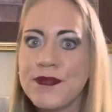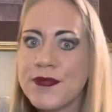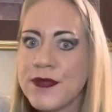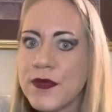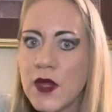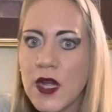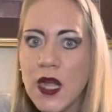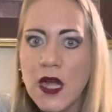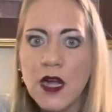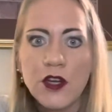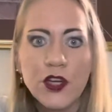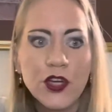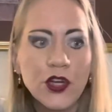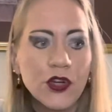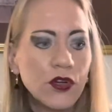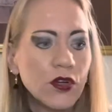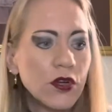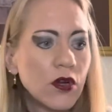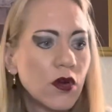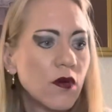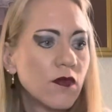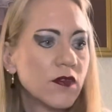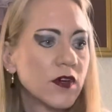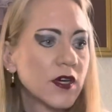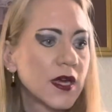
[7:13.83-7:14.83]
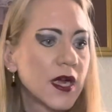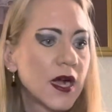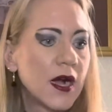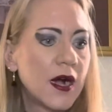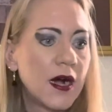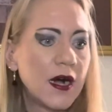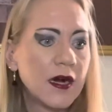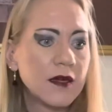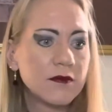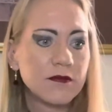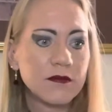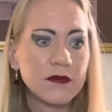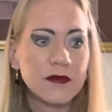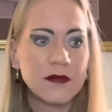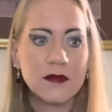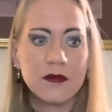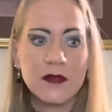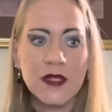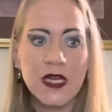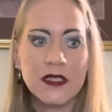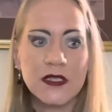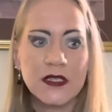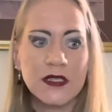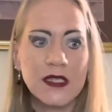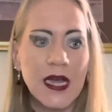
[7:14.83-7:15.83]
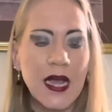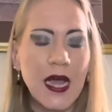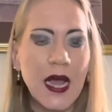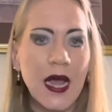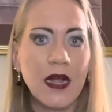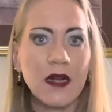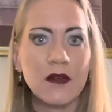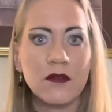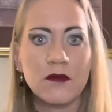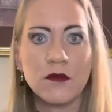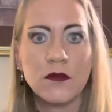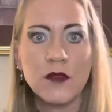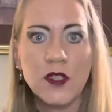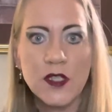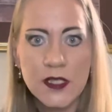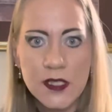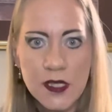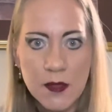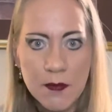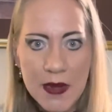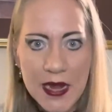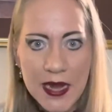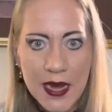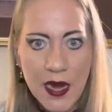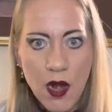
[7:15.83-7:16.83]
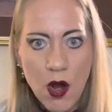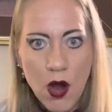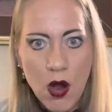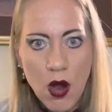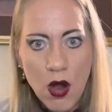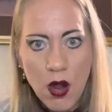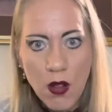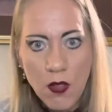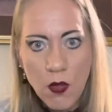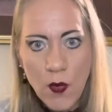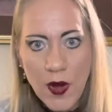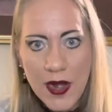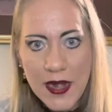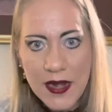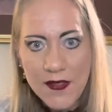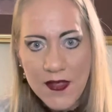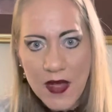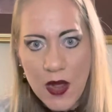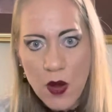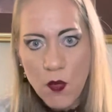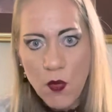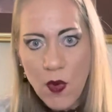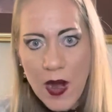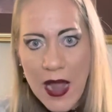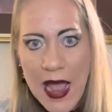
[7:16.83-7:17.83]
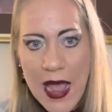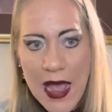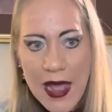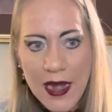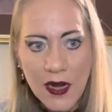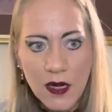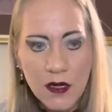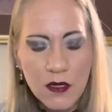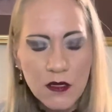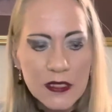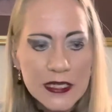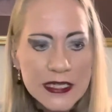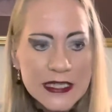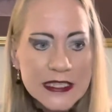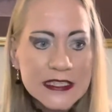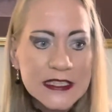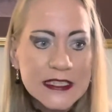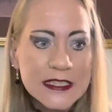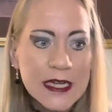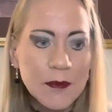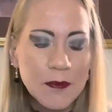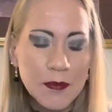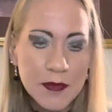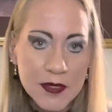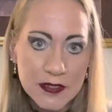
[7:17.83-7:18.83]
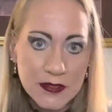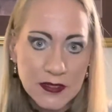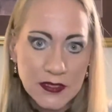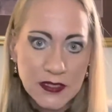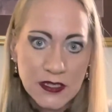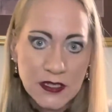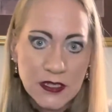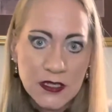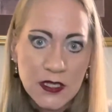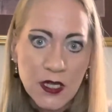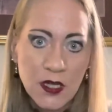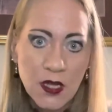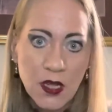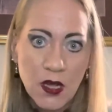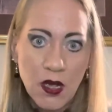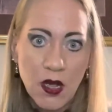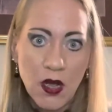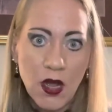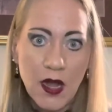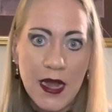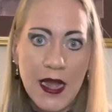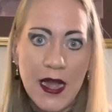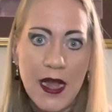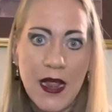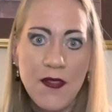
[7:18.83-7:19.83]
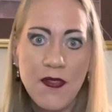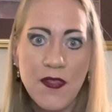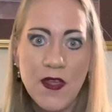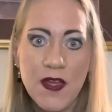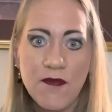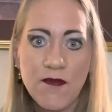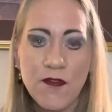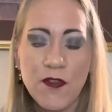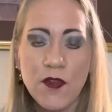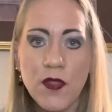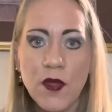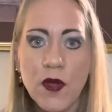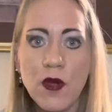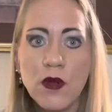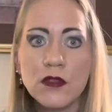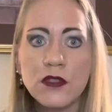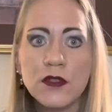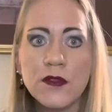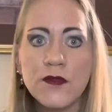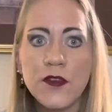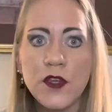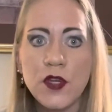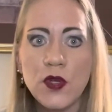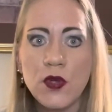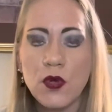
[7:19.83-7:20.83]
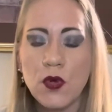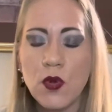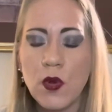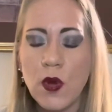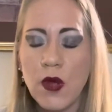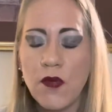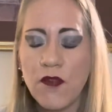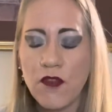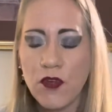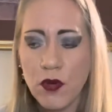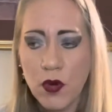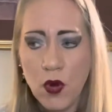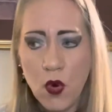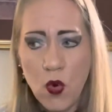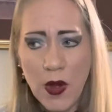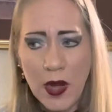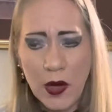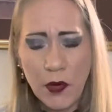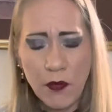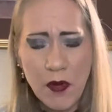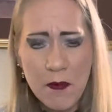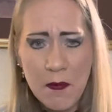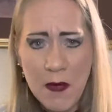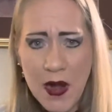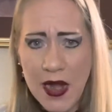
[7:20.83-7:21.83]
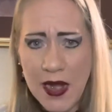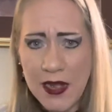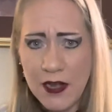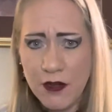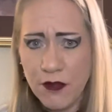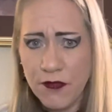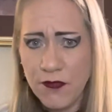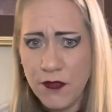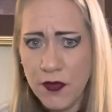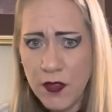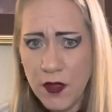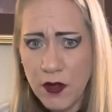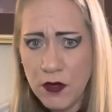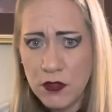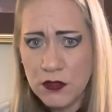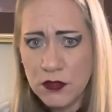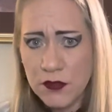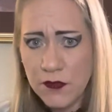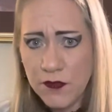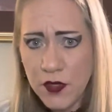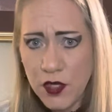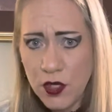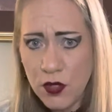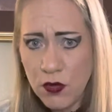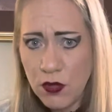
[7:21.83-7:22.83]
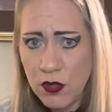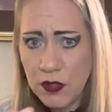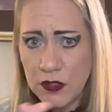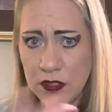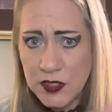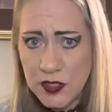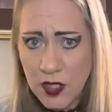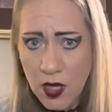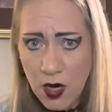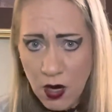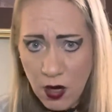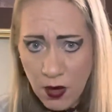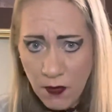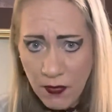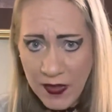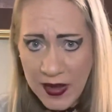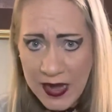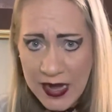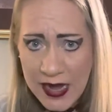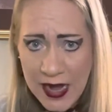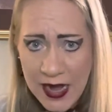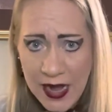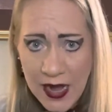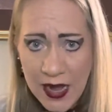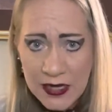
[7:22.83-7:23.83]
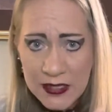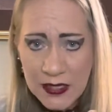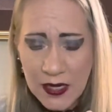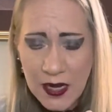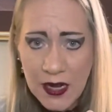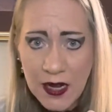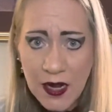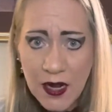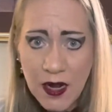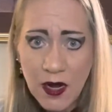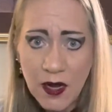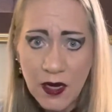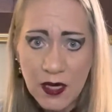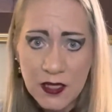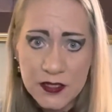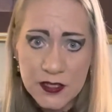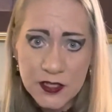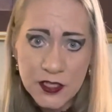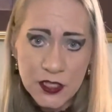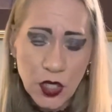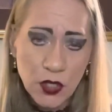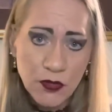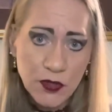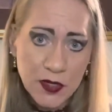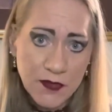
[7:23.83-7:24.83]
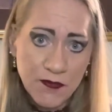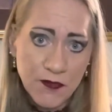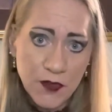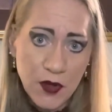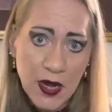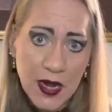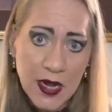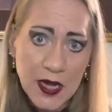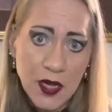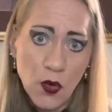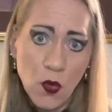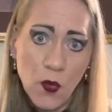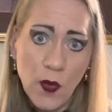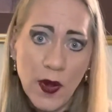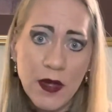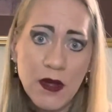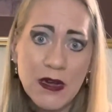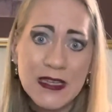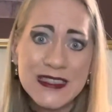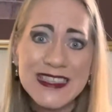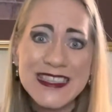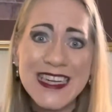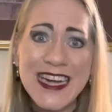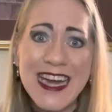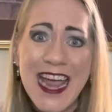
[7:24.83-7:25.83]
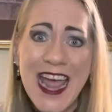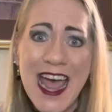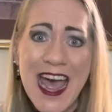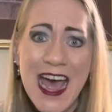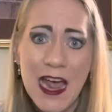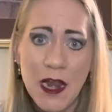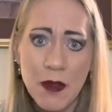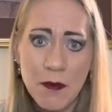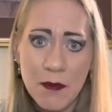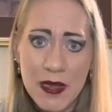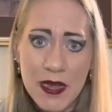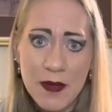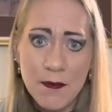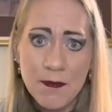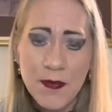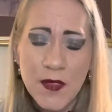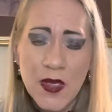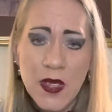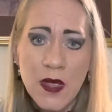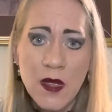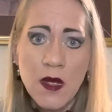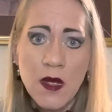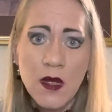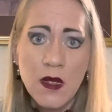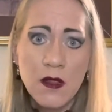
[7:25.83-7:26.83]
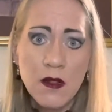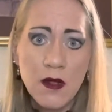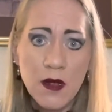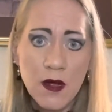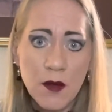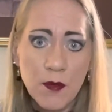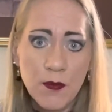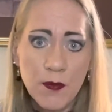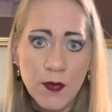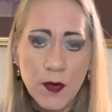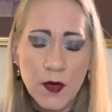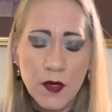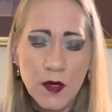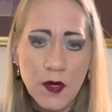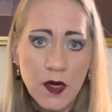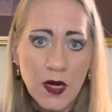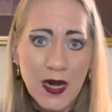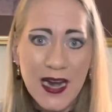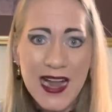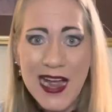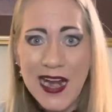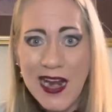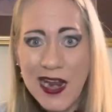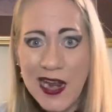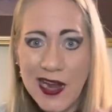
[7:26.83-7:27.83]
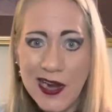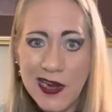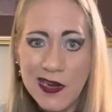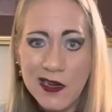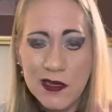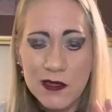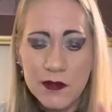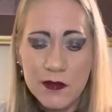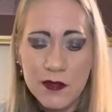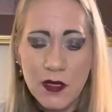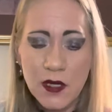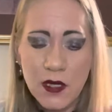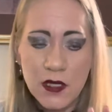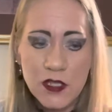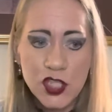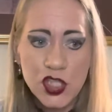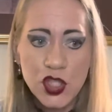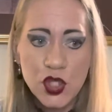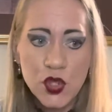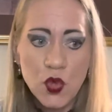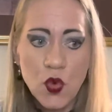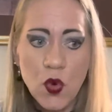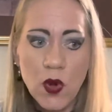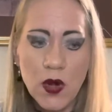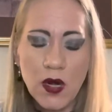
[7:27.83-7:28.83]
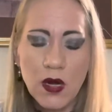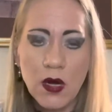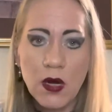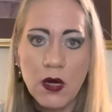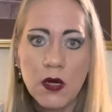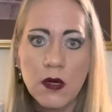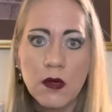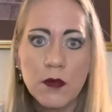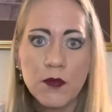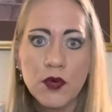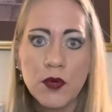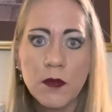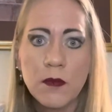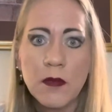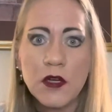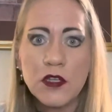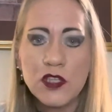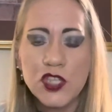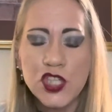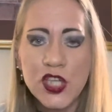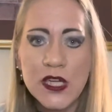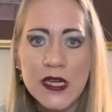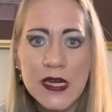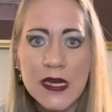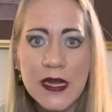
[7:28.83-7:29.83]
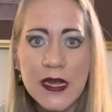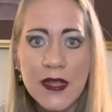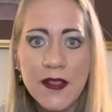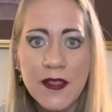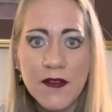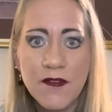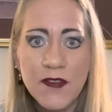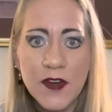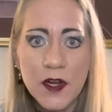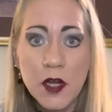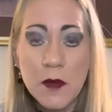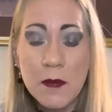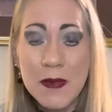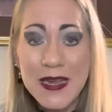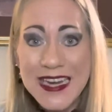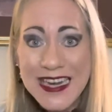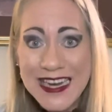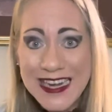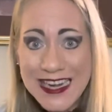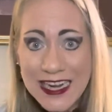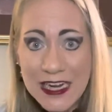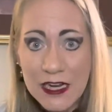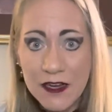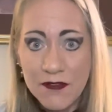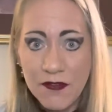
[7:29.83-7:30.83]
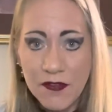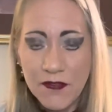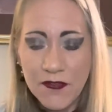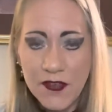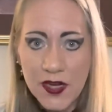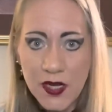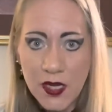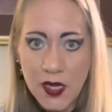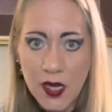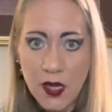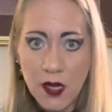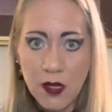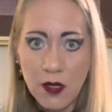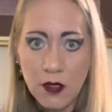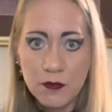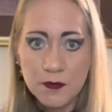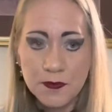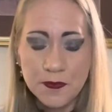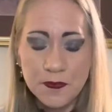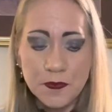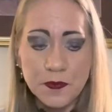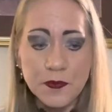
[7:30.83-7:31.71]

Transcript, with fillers: you got to turn it over to God. That's that to make it all the way to that radical acceptance and then for those of you, uh, for a quick reminder, for those of you, you saw the uh, Consulting for Height Awareness Academy, uh, kind of like a, a short promotion at the very beginning of the video.